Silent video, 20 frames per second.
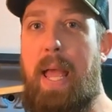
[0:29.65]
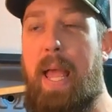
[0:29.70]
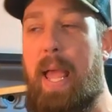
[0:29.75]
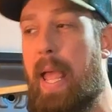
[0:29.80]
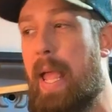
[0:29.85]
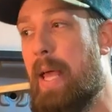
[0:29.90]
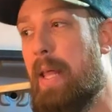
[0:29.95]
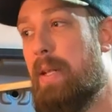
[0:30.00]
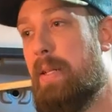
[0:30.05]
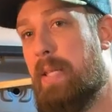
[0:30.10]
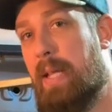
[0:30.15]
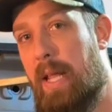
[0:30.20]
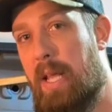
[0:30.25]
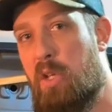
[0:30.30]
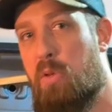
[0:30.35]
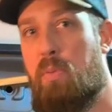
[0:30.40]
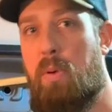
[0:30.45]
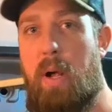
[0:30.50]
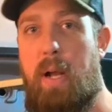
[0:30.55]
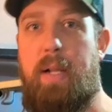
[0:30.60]
And
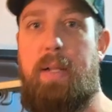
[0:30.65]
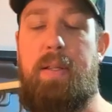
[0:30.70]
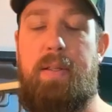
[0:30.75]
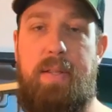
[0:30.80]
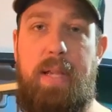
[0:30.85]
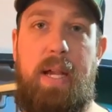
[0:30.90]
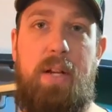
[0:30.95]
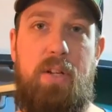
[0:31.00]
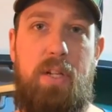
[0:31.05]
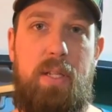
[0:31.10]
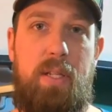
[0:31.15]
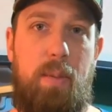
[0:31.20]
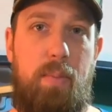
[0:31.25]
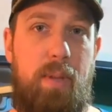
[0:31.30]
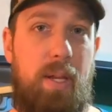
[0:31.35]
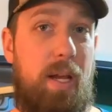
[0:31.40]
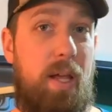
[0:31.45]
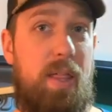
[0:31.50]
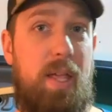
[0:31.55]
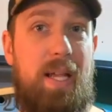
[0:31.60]
today's product is actually
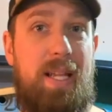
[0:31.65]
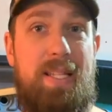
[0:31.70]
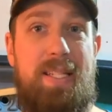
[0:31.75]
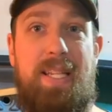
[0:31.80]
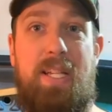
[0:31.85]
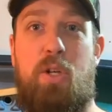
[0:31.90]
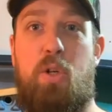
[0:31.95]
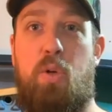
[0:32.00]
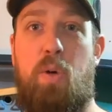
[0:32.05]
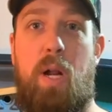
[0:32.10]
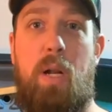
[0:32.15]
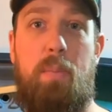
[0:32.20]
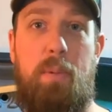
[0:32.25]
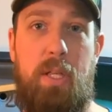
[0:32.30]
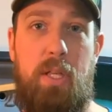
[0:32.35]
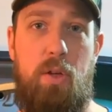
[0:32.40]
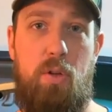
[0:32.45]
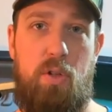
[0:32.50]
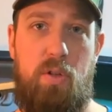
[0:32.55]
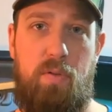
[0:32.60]
something I think is
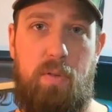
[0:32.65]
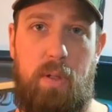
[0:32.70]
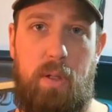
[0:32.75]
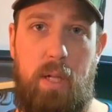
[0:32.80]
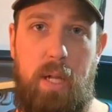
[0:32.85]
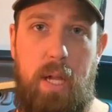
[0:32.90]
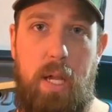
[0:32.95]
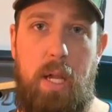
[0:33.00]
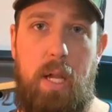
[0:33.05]
incredibly useful.